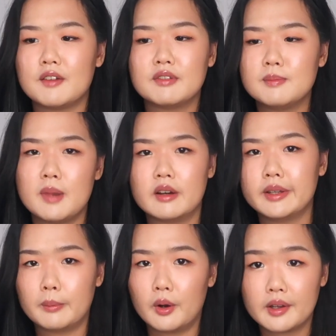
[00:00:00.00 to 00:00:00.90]
definitely better
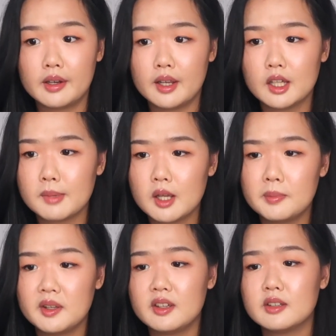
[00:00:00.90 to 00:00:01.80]
than marketing in my
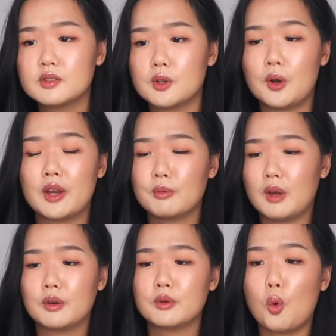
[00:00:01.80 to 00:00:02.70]
opinion, so I
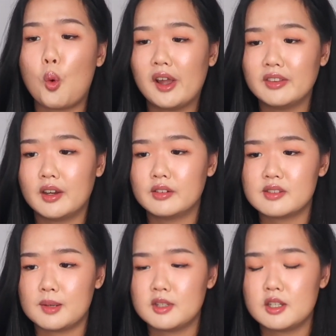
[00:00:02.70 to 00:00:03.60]
don't know why they're in
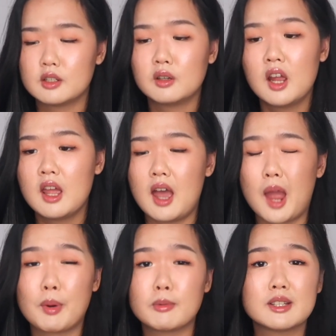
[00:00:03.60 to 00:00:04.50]
the same tier.
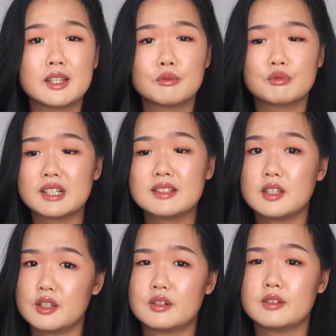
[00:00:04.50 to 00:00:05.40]
I probably didn't really
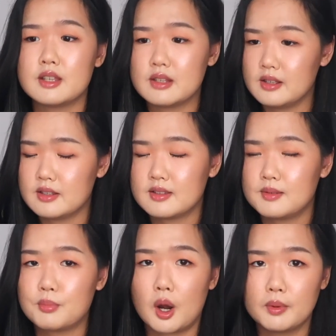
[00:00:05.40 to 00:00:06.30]
tier this
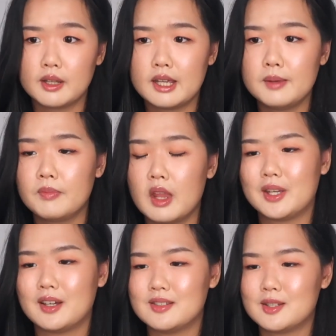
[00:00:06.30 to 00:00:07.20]
list properly
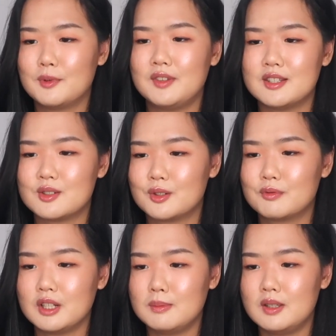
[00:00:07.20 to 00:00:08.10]
because some of these
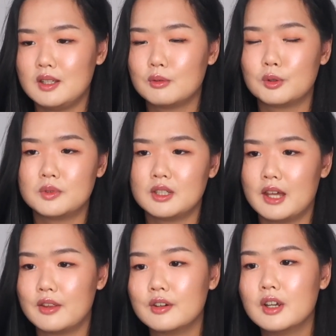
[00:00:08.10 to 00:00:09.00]
shouldn't really be grouped
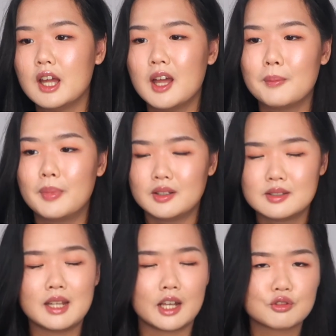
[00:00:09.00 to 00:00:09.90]
together.
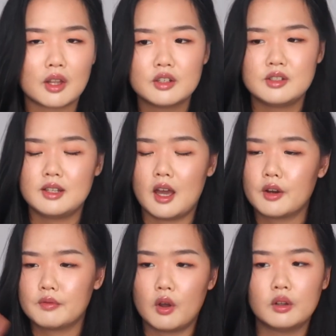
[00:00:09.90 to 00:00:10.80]
But yeah, strategy
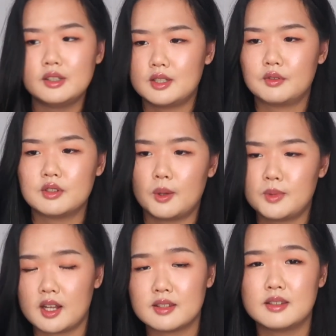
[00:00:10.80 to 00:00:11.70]
out of all these different
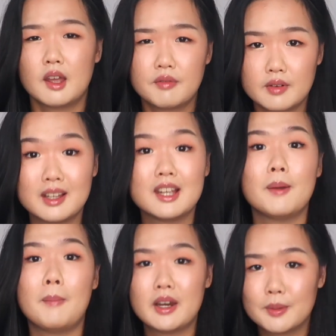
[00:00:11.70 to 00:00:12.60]
subjects,
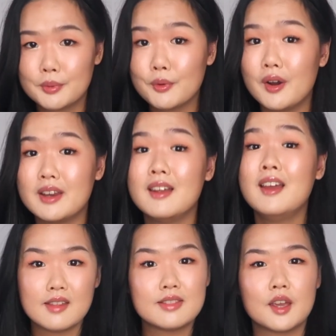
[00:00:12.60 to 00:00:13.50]
definitely my number one.
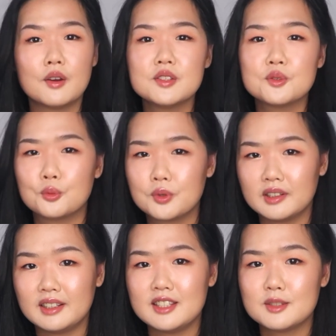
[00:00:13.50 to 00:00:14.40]
There is a
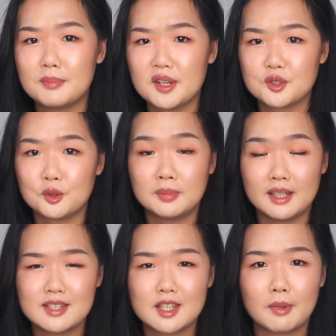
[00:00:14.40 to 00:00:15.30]
really special
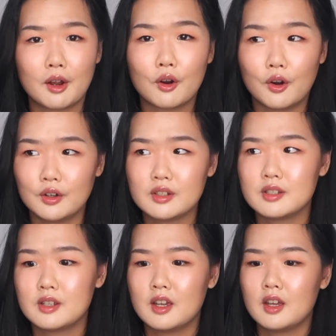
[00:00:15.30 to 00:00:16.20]
place in my
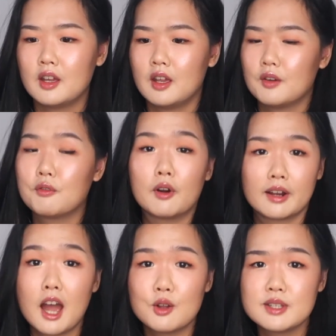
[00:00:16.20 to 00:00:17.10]
heart for
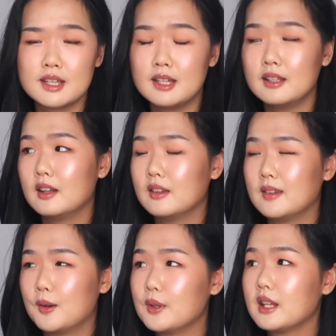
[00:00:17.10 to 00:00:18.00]
accounting.
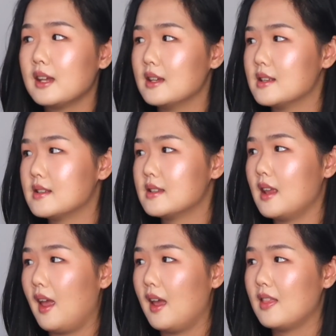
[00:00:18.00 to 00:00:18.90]
There really is.
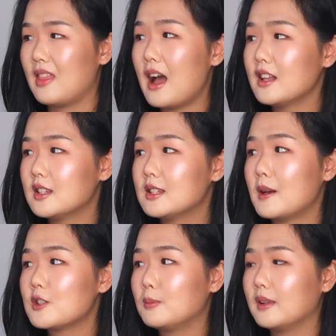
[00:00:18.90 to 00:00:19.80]
And that
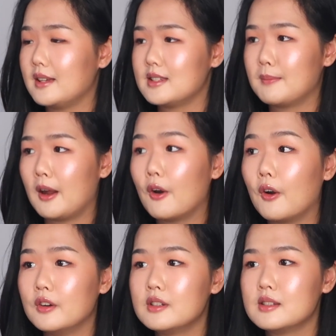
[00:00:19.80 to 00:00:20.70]
special place in my
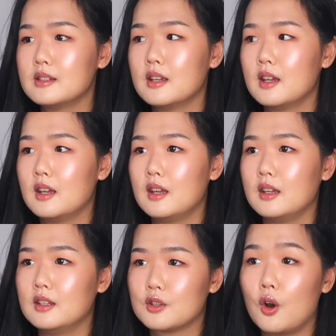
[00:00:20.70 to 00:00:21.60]
heart
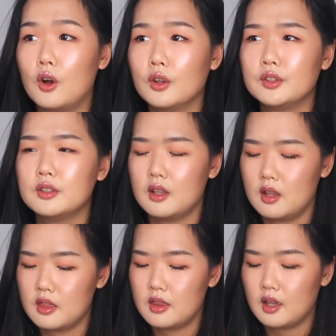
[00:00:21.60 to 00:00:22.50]
is called
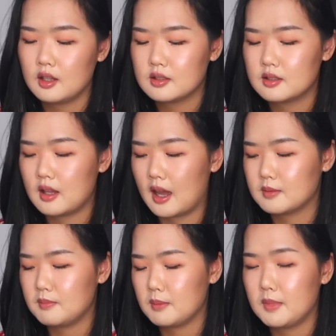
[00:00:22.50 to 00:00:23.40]
things
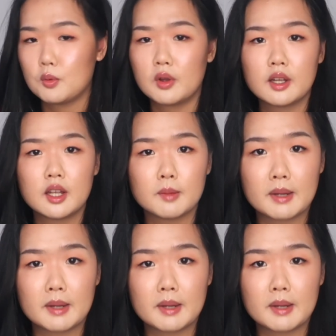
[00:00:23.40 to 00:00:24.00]
that make me want to kill